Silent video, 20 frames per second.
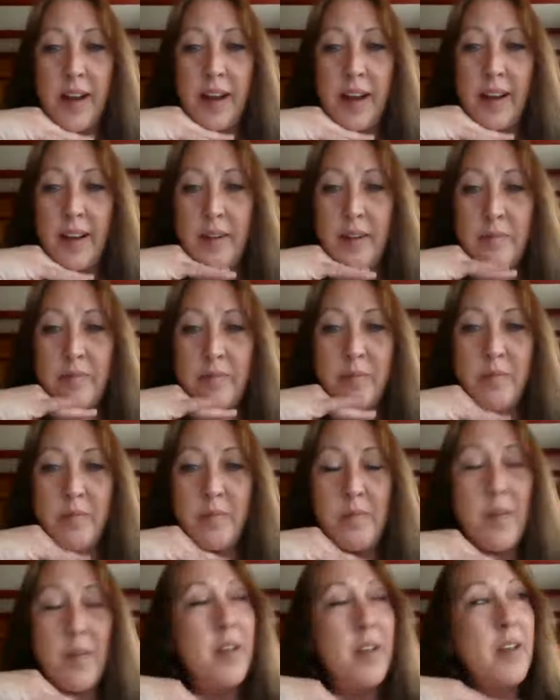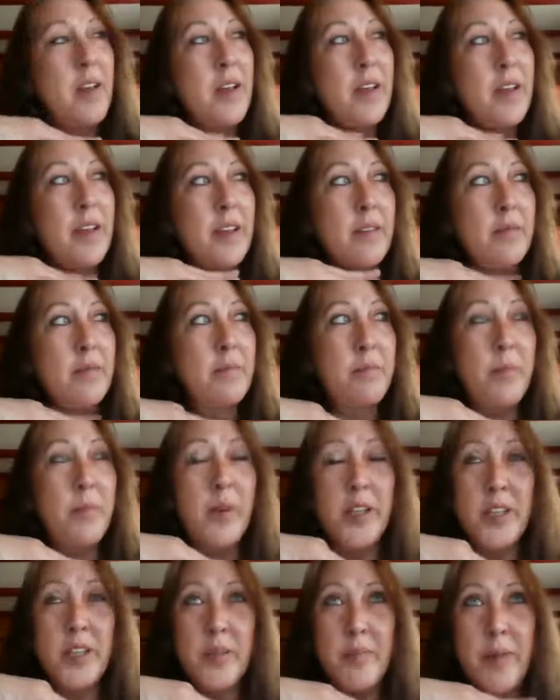I'm
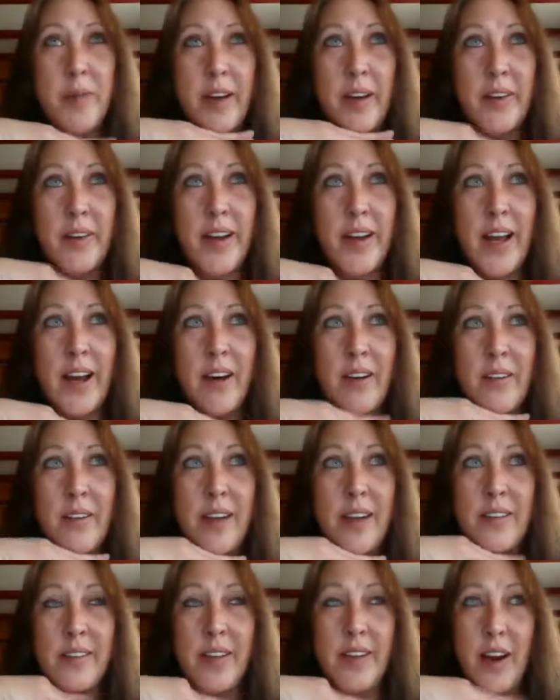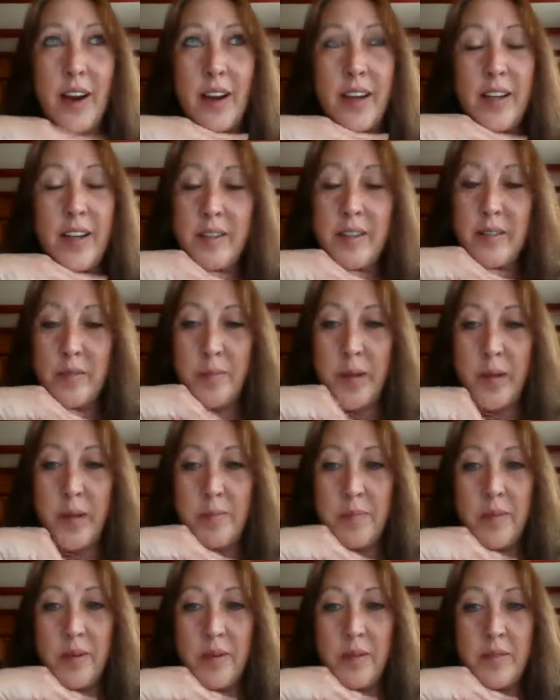much better now at talking to
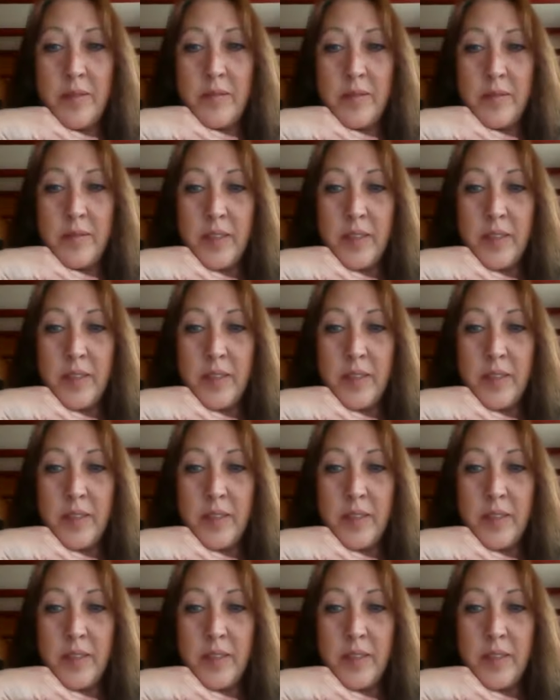people,